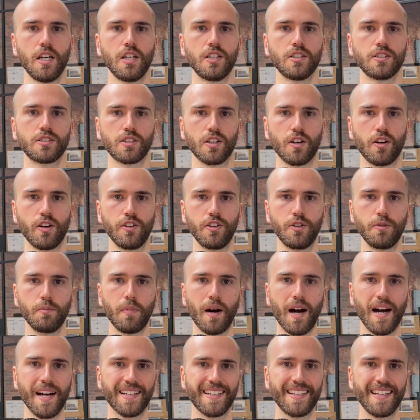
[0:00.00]
So you
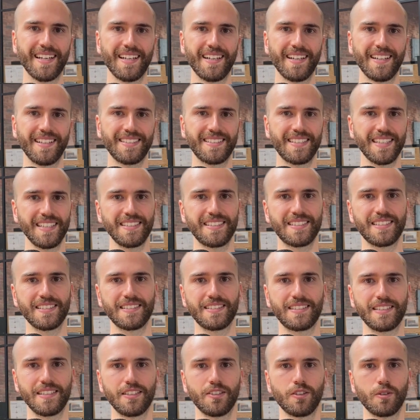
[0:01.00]
might get a decent
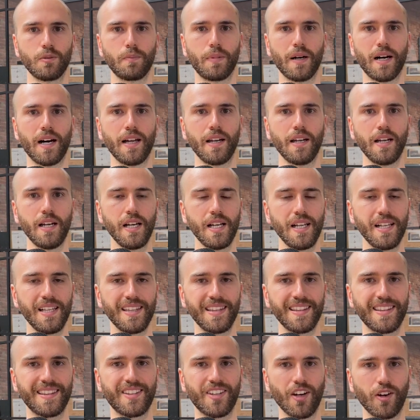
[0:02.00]
deal, but
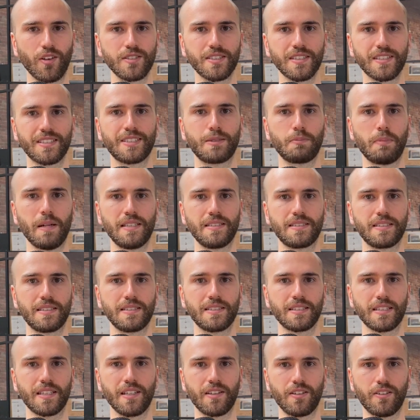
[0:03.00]
those
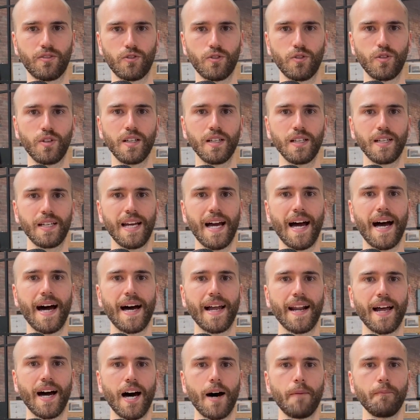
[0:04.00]
expenses are going to really
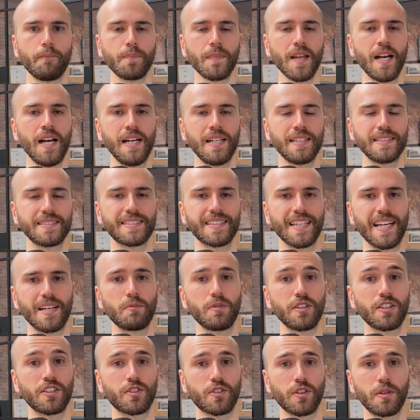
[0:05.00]
add up. Same
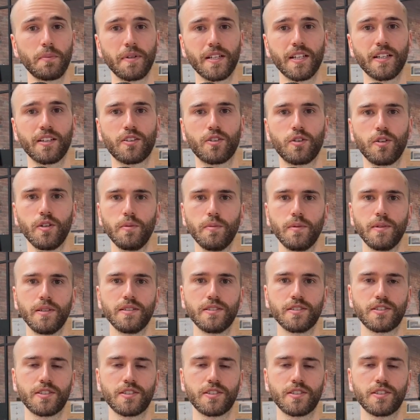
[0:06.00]
with gripping equipment.